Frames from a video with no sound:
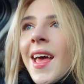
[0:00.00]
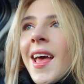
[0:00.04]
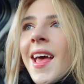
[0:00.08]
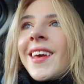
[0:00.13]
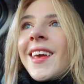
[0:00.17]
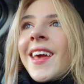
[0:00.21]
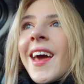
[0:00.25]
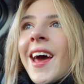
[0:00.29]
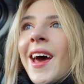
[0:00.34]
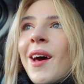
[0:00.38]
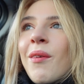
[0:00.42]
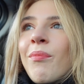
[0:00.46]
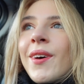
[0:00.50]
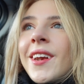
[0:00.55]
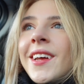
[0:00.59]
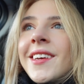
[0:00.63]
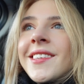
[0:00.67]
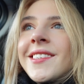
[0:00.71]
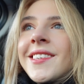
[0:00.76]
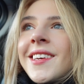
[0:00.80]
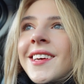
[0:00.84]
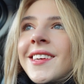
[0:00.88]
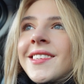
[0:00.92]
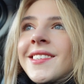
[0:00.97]
Yeah, but
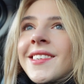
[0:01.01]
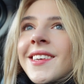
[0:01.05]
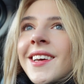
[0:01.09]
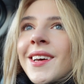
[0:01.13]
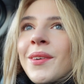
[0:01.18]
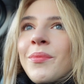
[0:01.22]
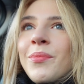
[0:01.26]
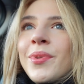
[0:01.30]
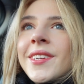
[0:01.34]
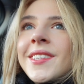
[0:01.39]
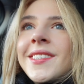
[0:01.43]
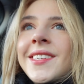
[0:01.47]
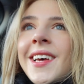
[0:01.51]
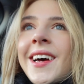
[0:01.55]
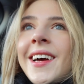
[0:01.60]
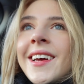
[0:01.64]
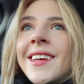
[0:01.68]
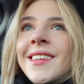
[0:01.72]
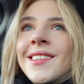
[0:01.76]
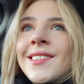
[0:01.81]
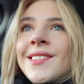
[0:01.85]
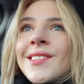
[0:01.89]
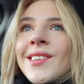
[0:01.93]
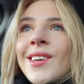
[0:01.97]
it's the complete
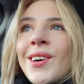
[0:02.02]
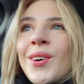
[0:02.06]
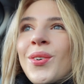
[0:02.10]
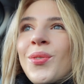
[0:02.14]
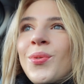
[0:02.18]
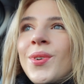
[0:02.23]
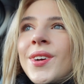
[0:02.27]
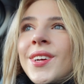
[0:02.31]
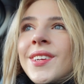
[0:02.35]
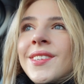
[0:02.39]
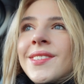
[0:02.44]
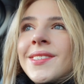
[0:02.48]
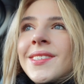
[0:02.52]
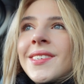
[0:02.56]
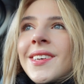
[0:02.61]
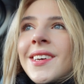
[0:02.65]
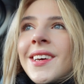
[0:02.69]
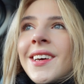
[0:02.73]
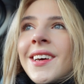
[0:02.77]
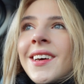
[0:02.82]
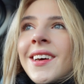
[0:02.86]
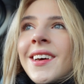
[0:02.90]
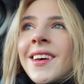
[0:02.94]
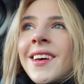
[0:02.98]
science, so it's
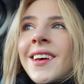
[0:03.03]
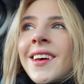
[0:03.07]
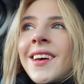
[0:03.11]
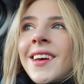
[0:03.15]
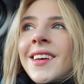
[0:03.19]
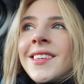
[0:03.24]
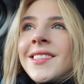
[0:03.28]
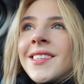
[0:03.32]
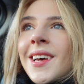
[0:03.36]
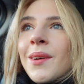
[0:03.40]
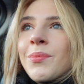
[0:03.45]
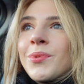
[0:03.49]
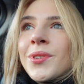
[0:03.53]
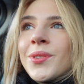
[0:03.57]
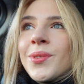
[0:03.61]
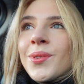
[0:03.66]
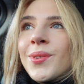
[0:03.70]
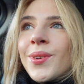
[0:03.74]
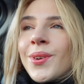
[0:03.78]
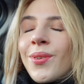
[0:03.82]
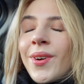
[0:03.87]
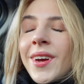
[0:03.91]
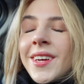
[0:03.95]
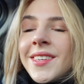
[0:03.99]

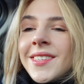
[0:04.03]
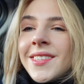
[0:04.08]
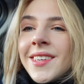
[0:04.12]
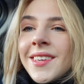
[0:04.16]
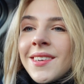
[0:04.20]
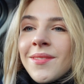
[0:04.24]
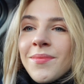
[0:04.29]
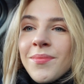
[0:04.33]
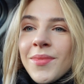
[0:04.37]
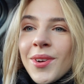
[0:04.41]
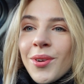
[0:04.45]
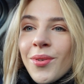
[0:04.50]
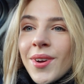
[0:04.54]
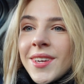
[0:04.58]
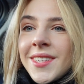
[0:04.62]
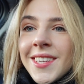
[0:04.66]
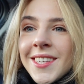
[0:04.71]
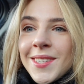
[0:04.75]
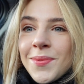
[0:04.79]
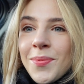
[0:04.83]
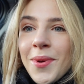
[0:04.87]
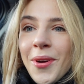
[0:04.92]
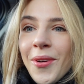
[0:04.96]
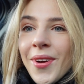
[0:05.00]
absolutely crazy
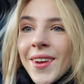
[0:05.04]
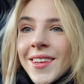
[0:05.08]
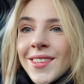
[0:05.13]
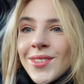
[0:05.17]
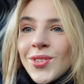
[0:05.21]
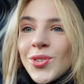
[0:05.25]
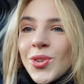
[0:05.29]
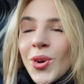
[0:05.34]
experience.